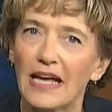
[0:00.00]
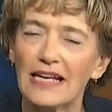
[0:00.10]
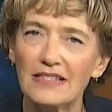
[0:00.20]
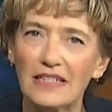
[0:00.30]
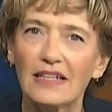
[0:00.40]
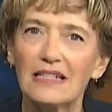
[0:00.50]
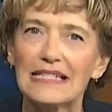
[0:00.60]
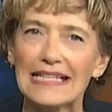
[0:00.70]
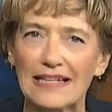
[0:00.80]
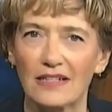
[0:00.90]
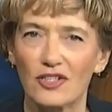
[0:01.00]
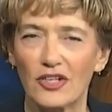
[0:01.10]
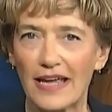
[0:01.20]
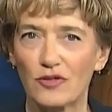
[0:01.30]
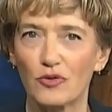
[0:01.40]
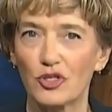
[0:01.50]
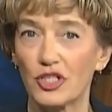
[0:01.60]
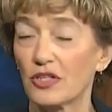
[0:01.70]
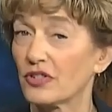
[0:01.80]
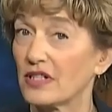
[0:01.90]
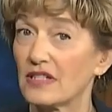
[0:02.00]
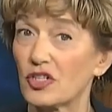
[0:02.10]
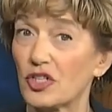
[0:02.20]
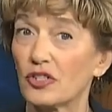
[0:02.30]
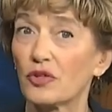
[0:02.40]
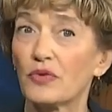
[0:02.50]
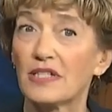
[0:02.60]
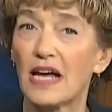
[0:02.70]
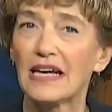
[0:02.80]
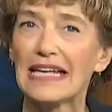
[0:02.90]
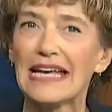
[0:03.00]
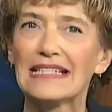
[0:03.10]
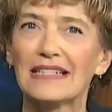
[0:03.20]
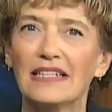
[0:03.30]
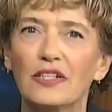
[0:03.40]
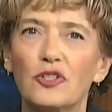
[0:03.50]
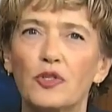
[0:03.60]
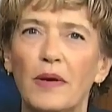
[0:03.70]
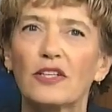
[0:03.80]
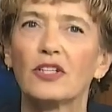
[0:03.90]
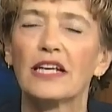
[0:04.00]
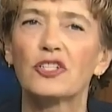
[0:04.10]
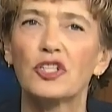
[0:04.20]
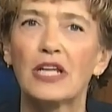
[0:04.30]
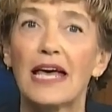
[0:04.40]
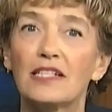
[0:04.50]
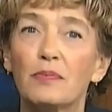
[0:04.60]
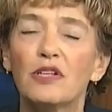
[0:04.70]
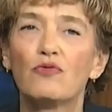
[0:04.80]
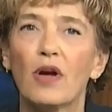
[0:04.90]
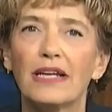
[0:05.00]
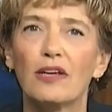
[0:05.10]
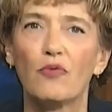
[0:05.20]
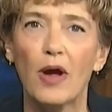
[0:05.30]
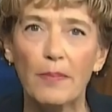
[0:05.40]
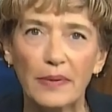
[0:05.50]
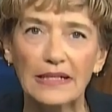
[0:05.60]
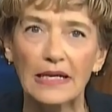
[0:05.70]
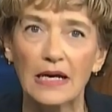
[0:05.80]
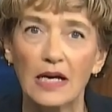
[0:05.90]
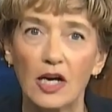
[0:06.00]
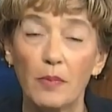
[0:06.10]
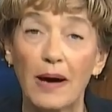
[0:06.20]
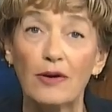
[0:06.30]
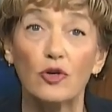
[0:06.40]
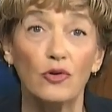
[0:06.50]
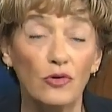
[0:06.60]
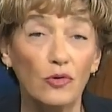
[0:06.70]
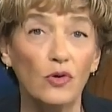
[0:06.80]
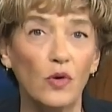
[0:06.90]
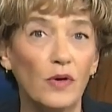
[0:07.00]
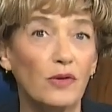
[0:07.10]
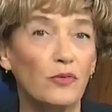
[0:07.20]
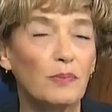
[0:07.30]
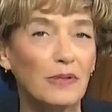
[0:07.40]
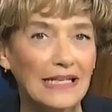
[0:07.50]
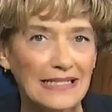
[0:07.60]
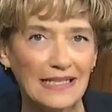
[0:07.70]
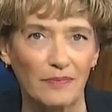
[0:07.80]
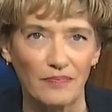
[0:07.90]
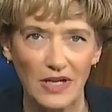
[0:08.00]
As the dust settles on Andrew Scheer's decision to resign as leader, speculation has been running rampant about who will replace him.